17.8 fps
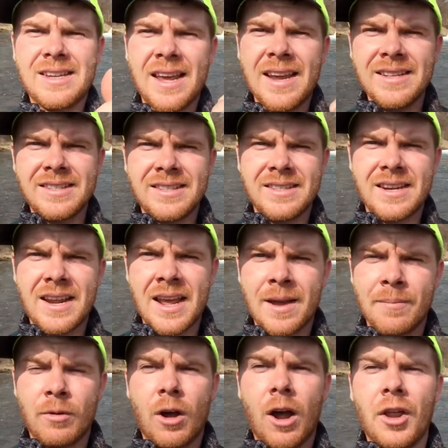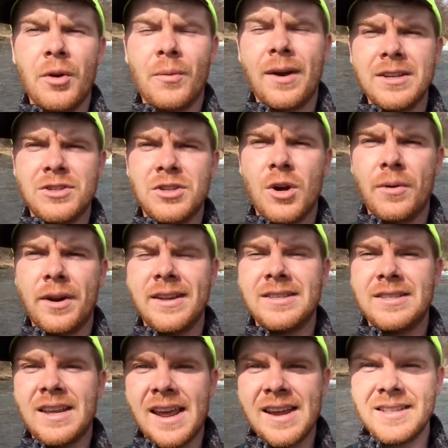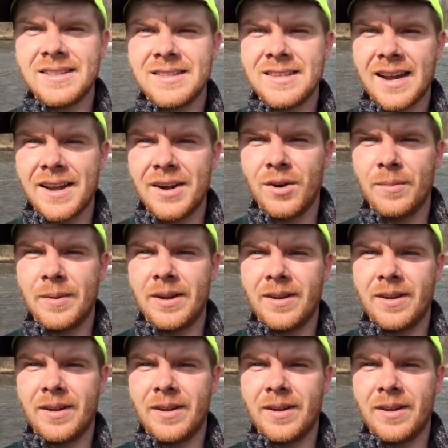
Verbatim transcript: Yates Dam, otherwise known as Yates Cider